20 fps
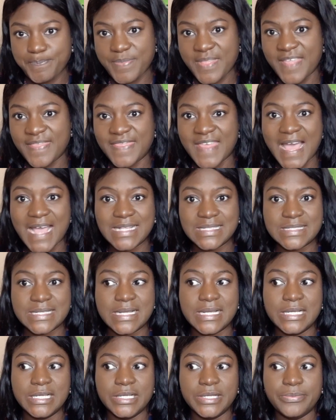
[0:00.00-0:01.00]
That
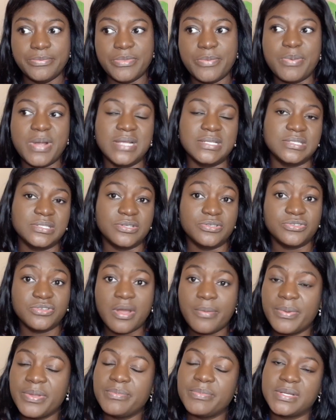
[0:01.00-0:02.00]
the prices are
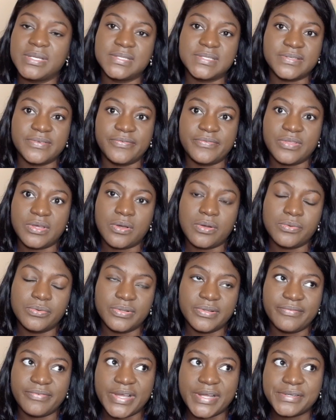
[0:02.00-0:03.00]
dropping because of the
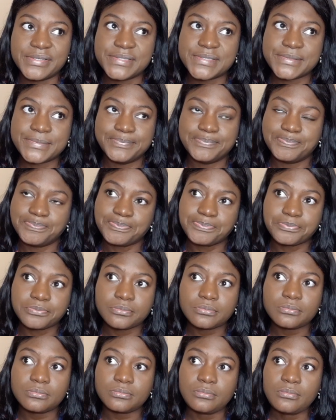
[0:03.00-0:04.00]
coronavirus.
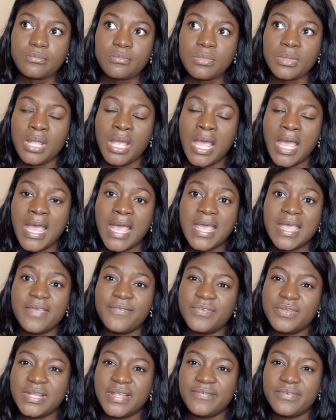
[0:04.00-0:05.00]

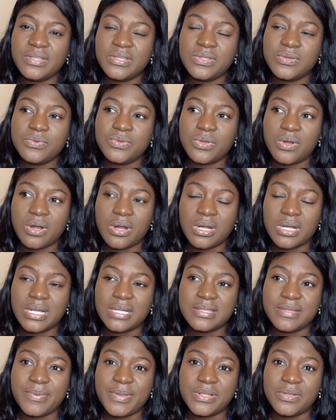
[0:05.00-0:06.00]
If you live in New York,
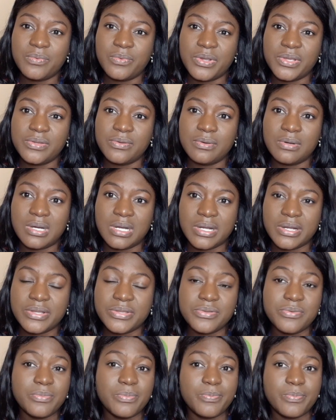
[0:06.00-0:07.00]
depending on where you are,
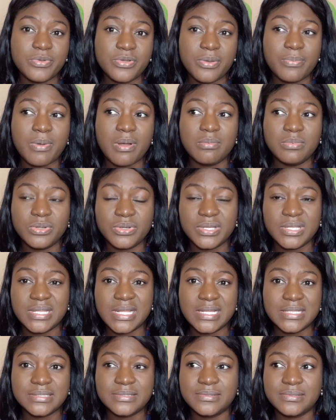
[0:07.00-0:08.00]
you're probably looking
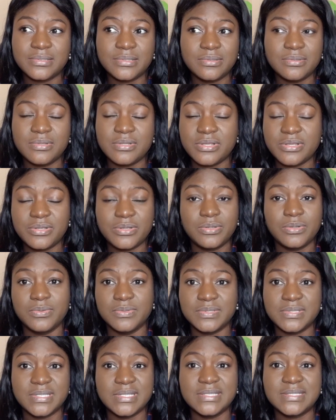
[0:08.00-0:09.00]
at
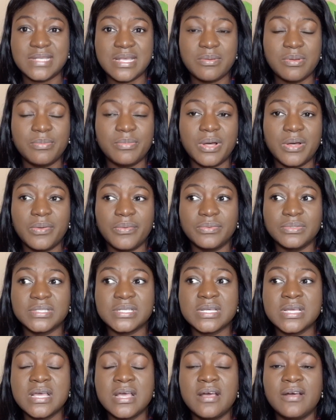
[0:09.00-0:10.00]
close to the same amount
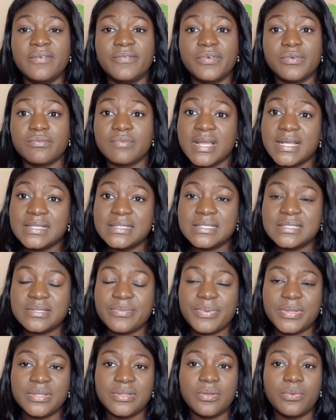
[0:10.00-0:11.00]
for rent,
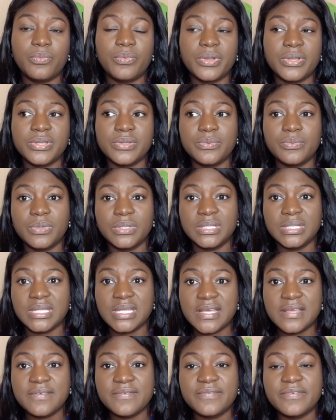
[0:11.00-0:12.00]
depending on where you want to
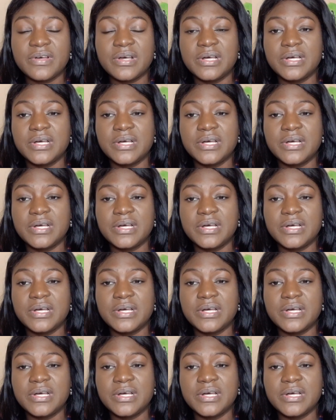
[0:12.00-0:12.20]
live,